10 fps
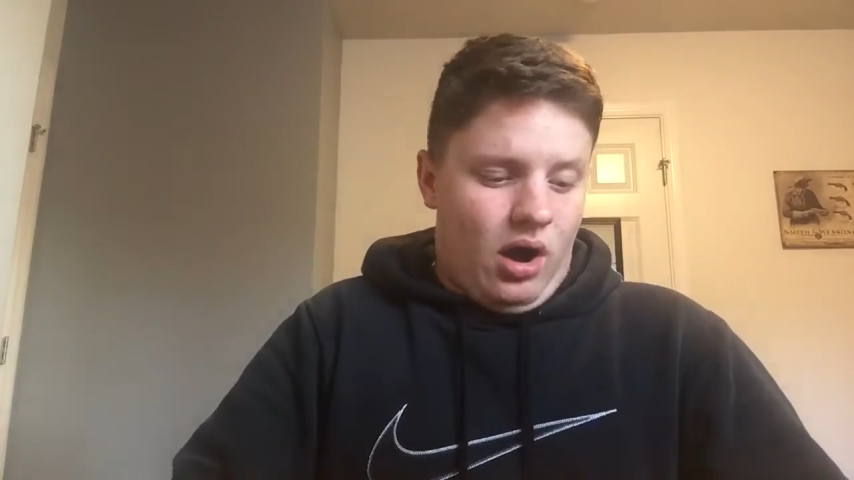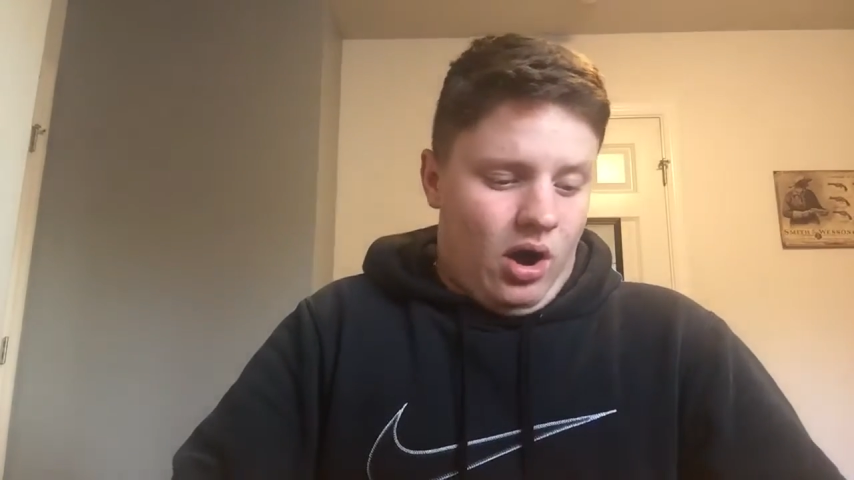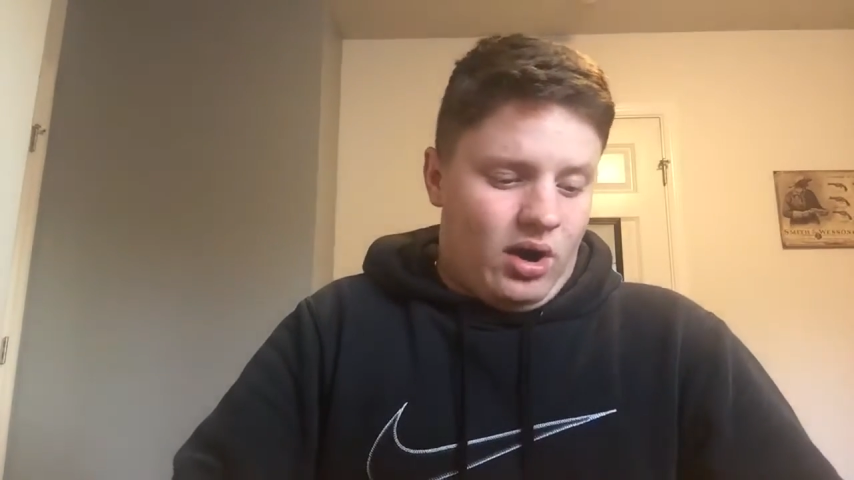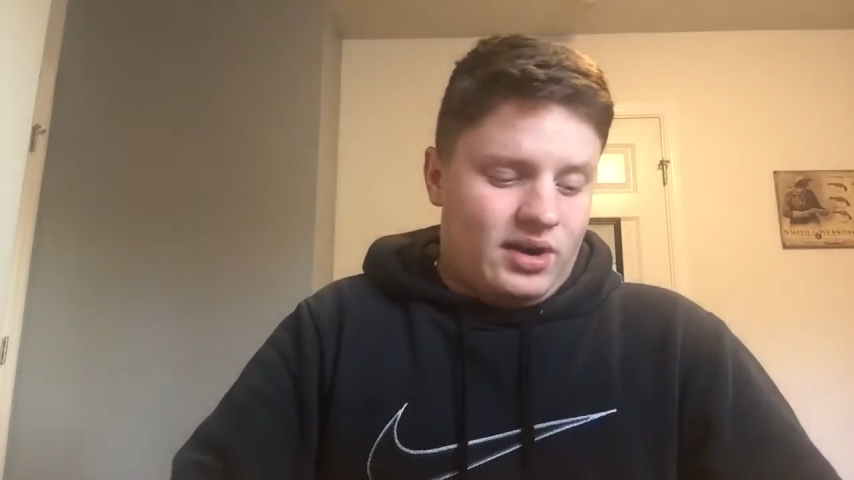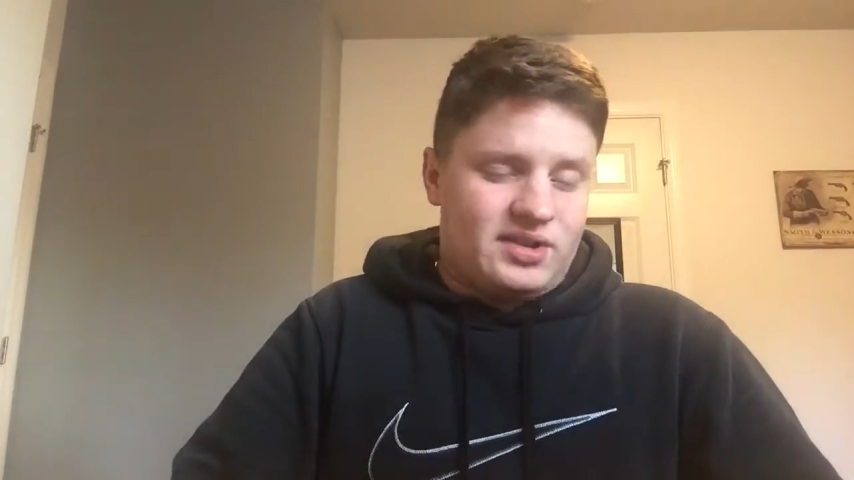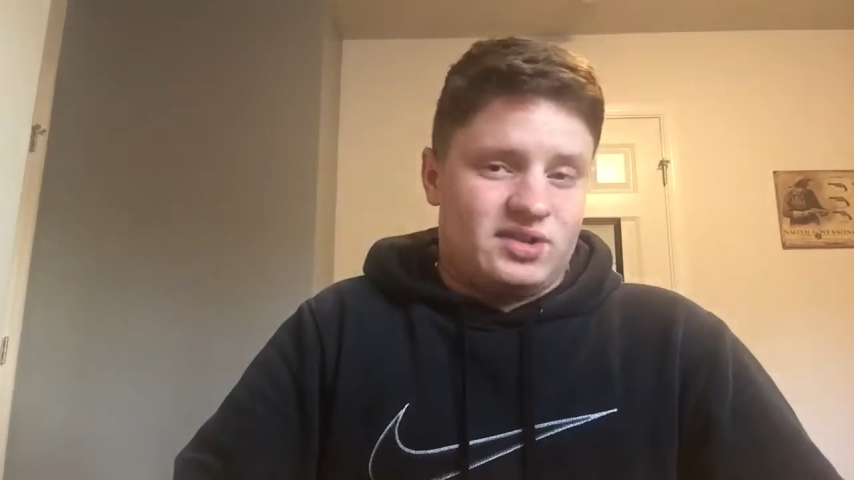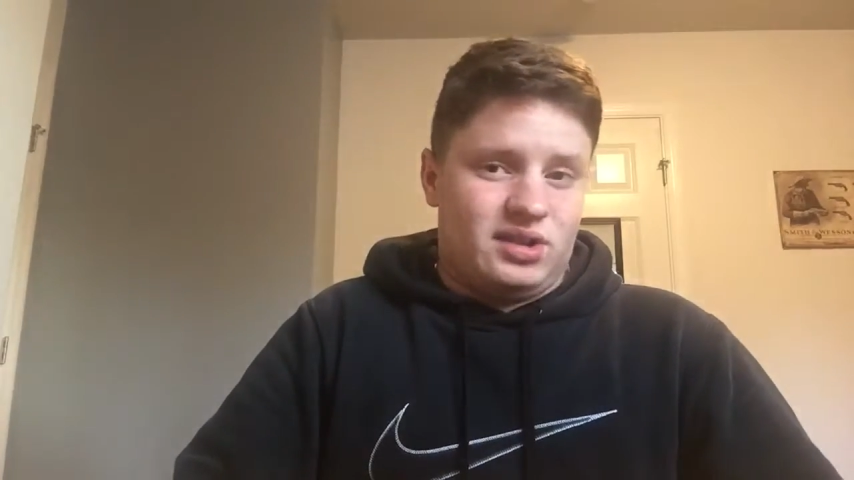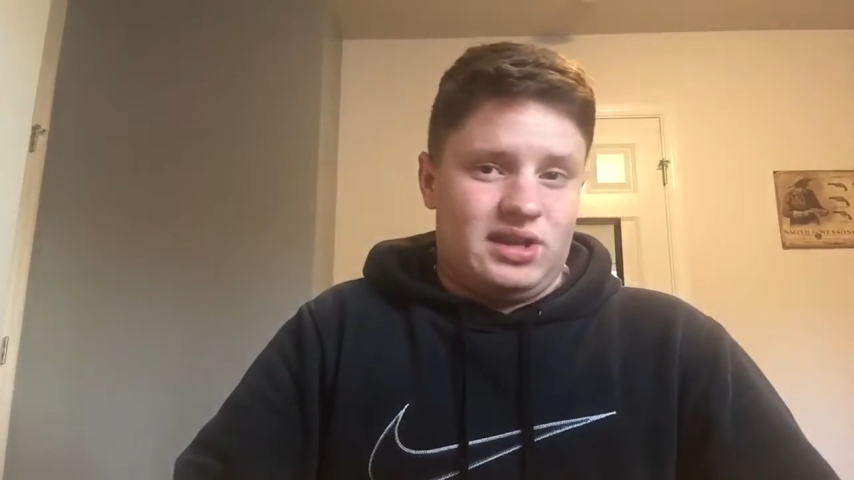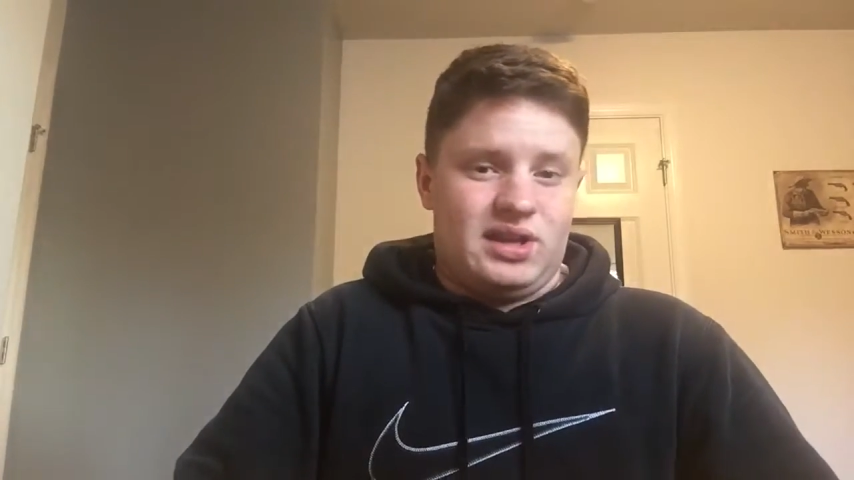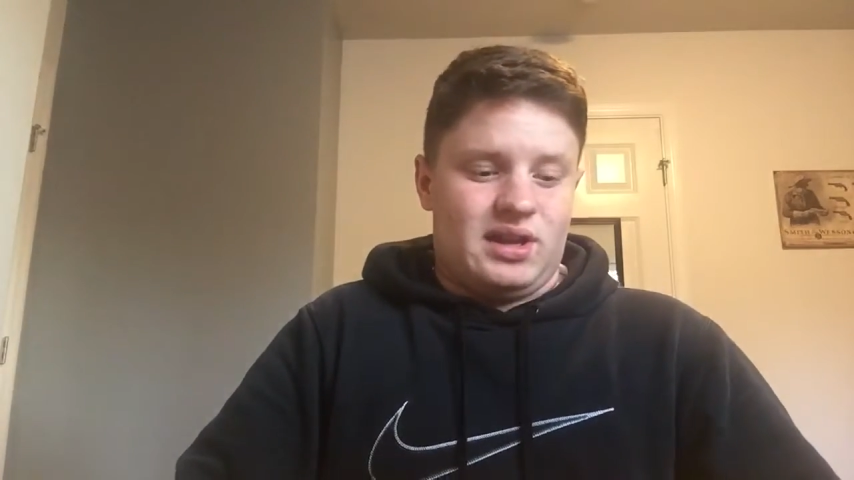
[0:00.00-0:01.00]

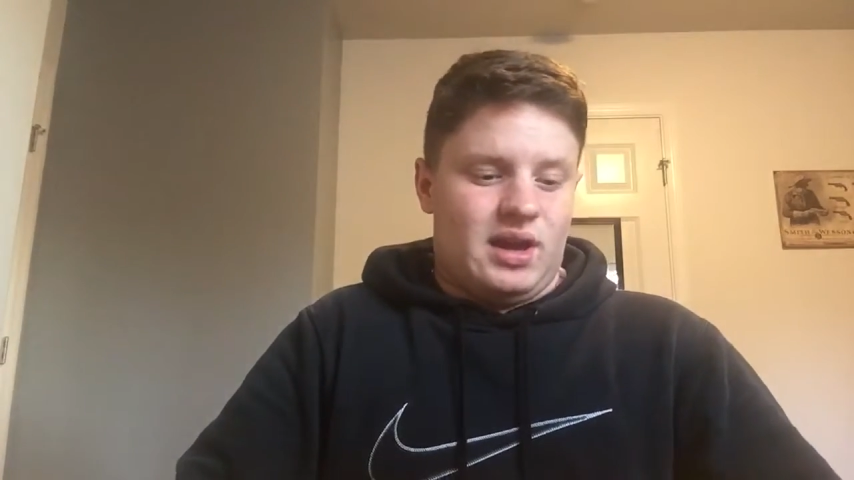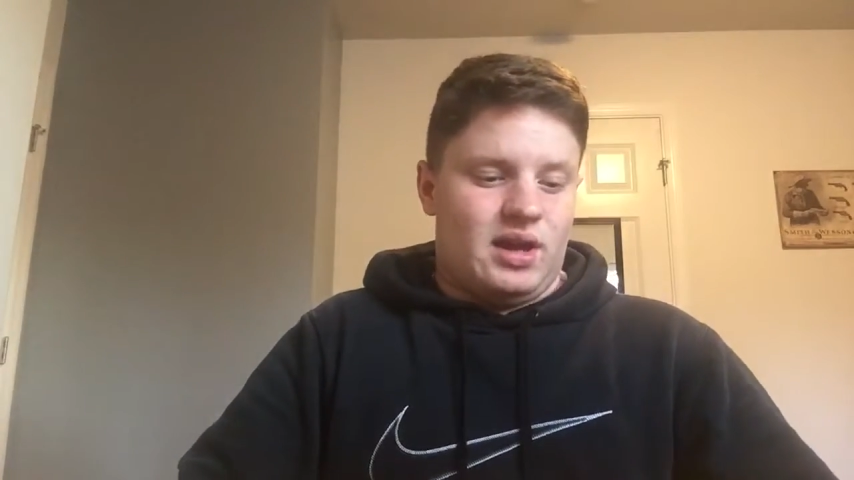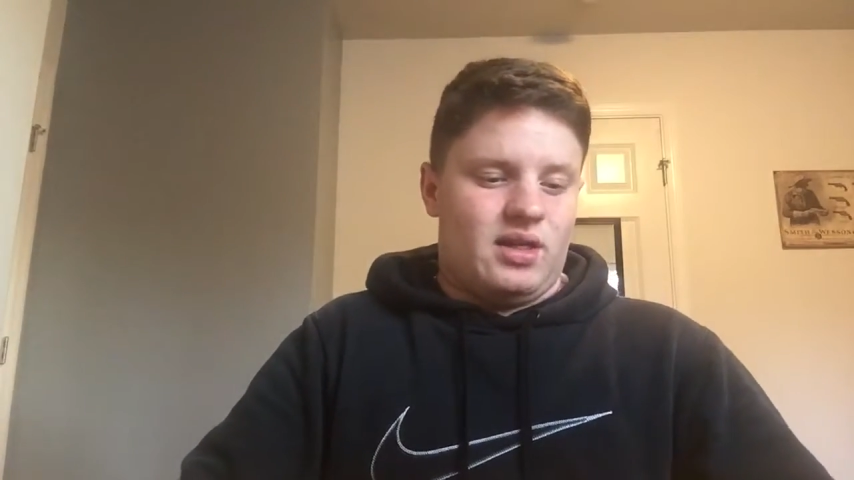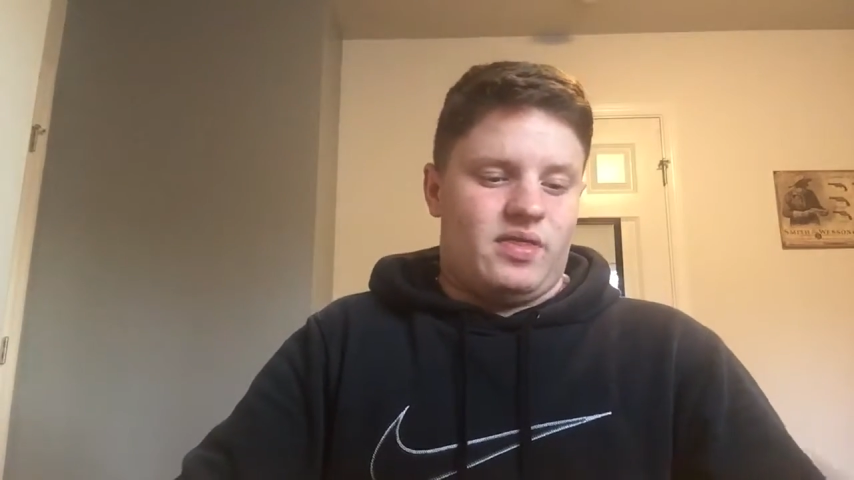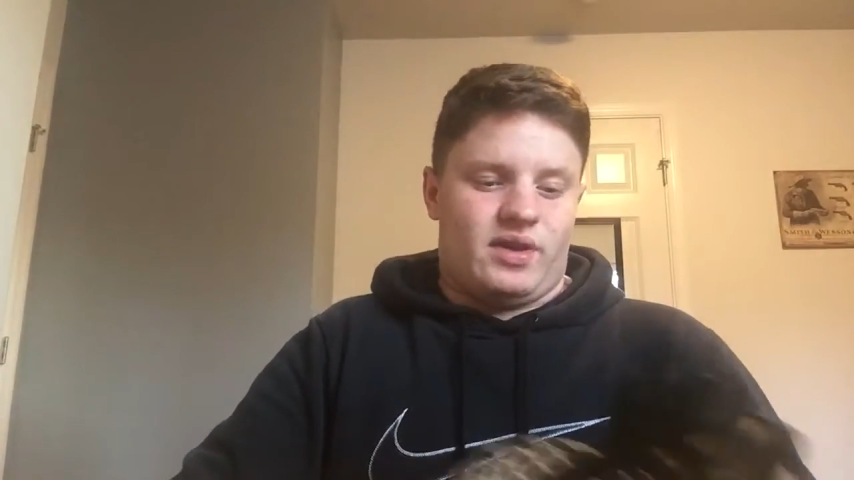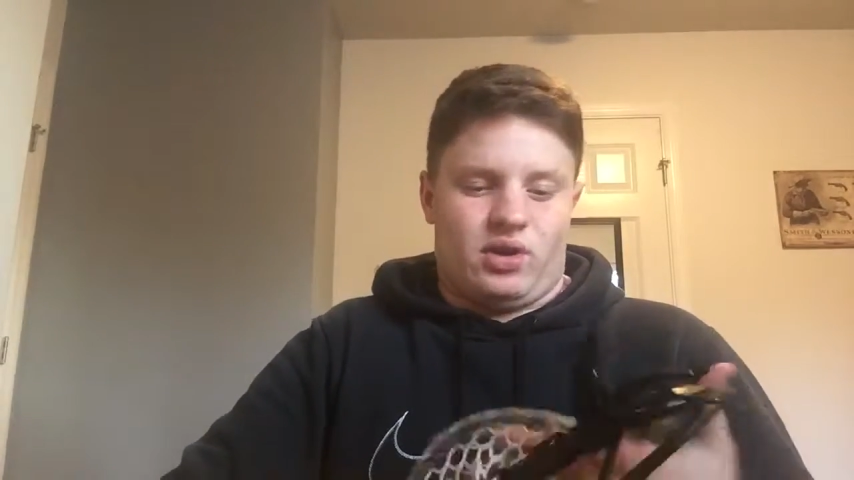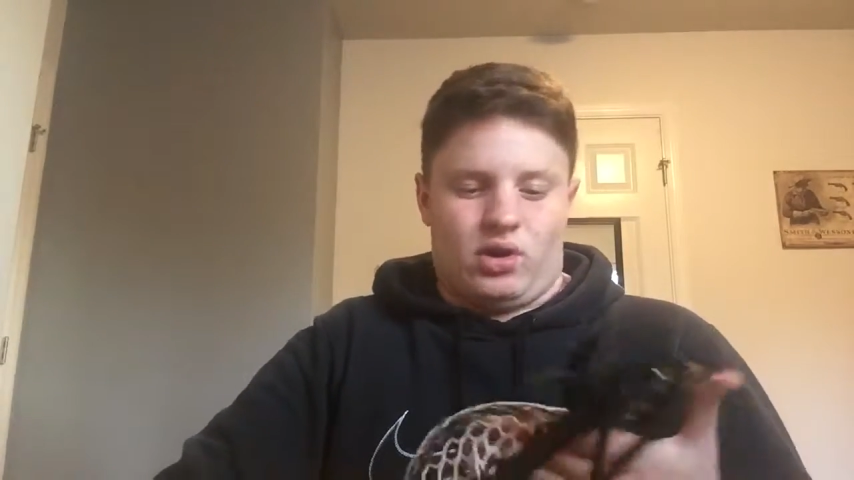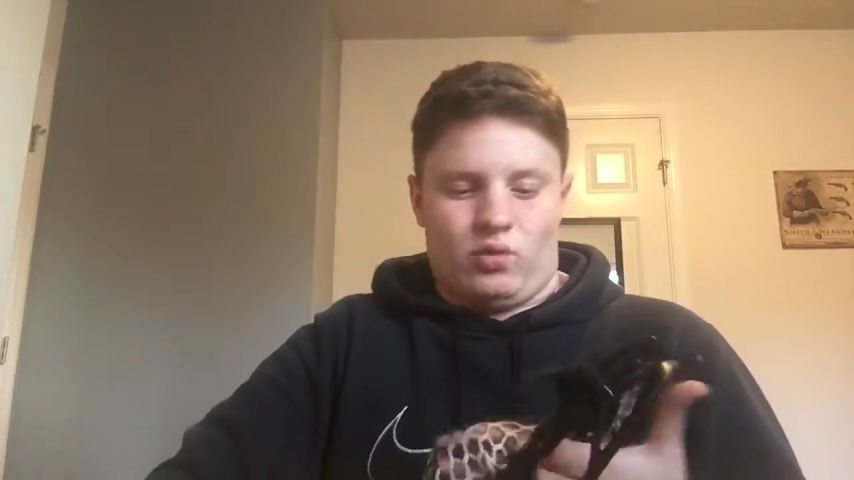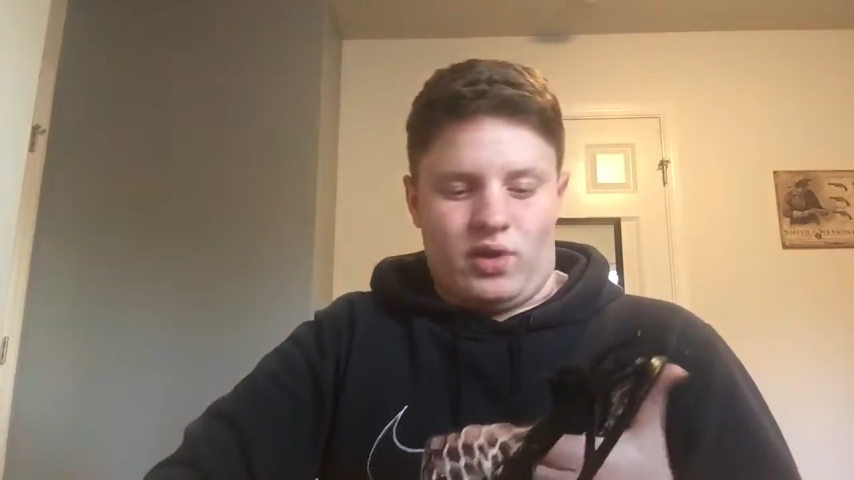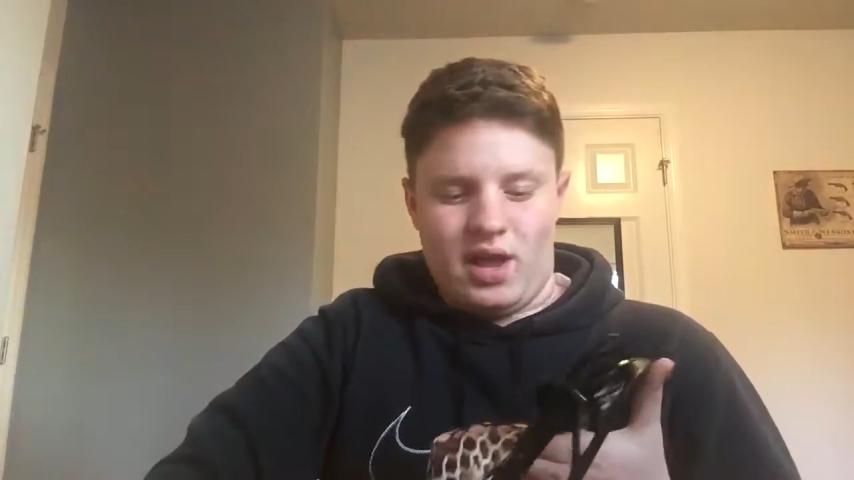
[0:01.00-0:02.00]
honestly, there
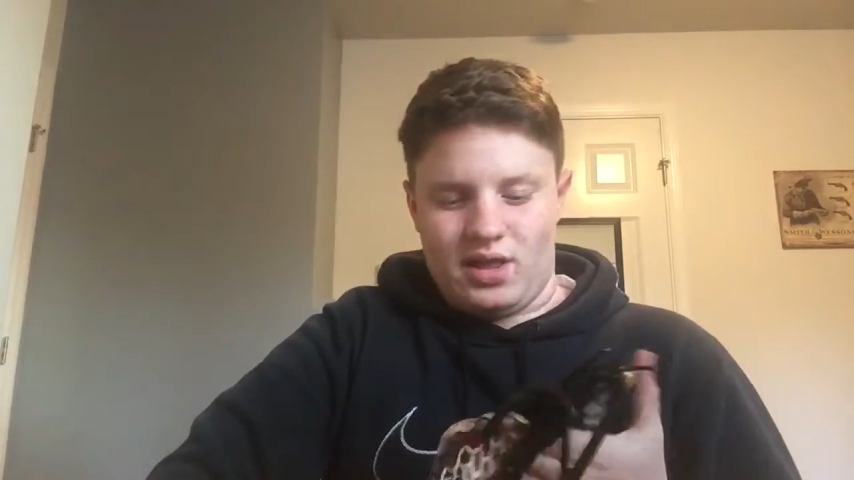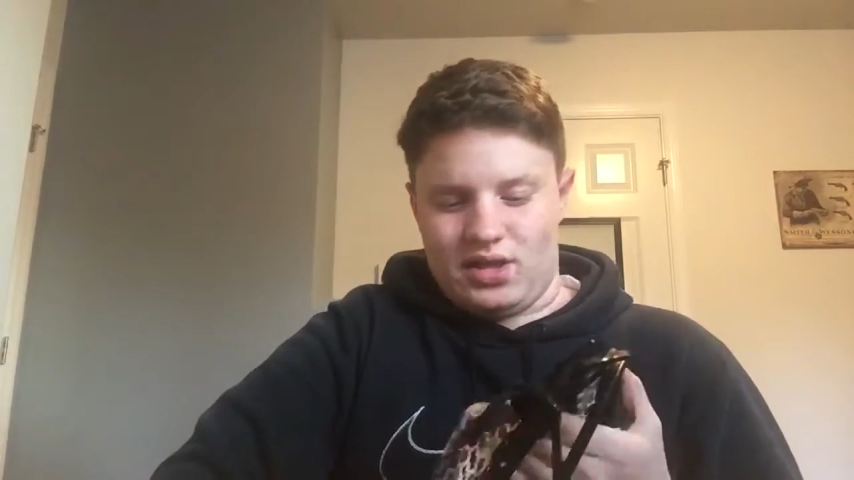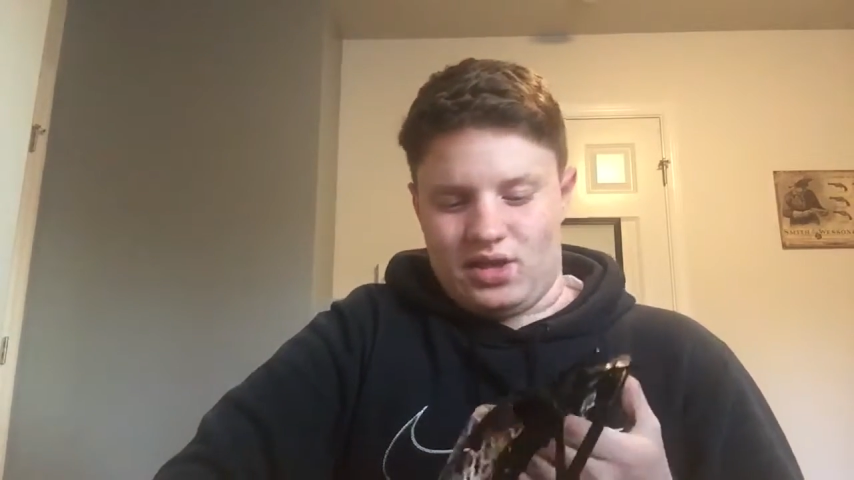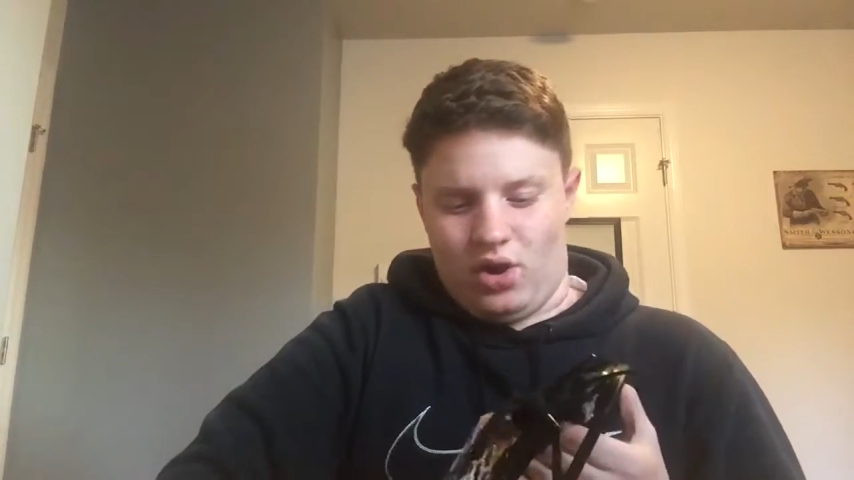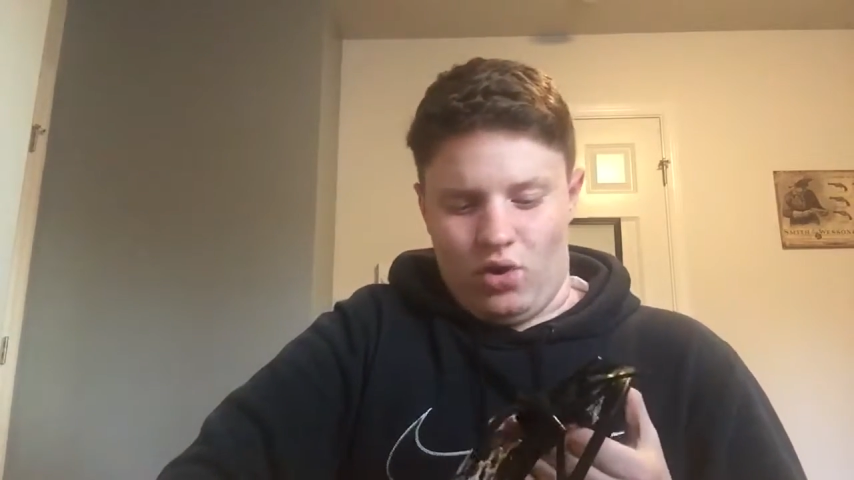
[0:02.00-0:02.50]
are really